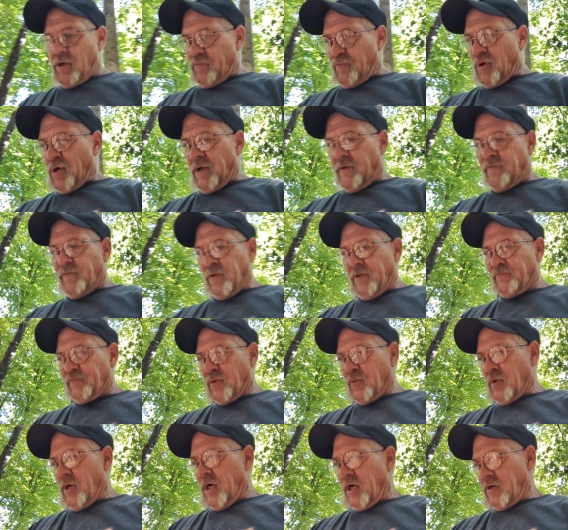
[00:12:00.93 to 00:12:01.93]
probably flip
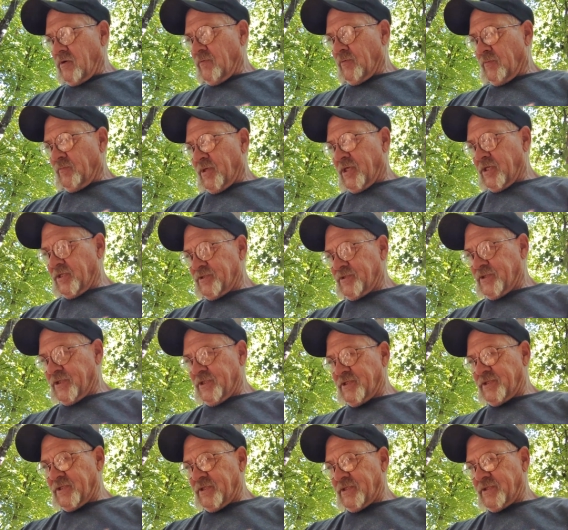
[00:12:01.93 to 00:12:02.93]
the rock over, because
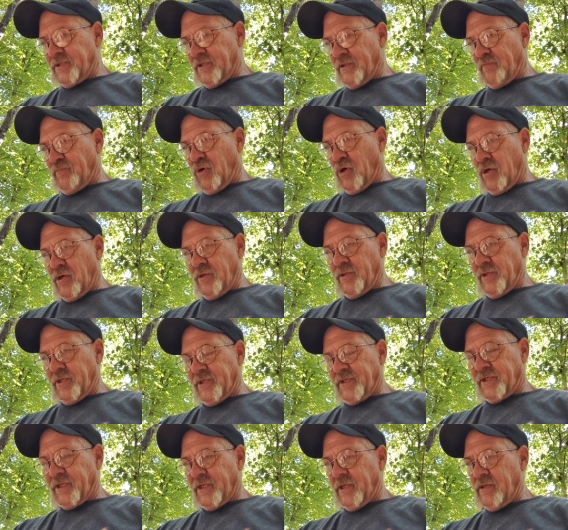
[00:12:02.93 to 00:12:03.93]
this is the part
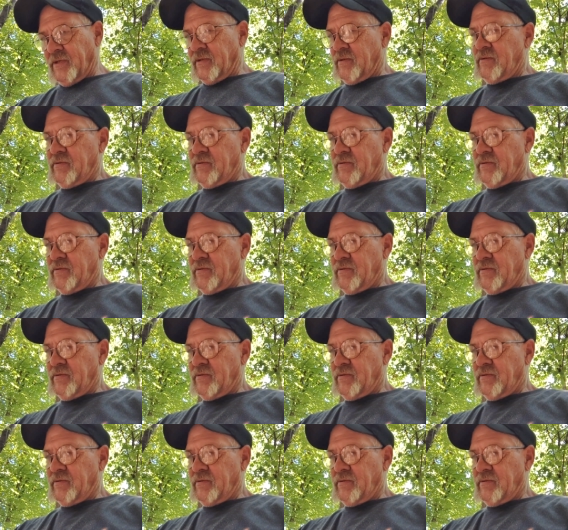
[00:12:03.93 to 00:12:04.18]
that's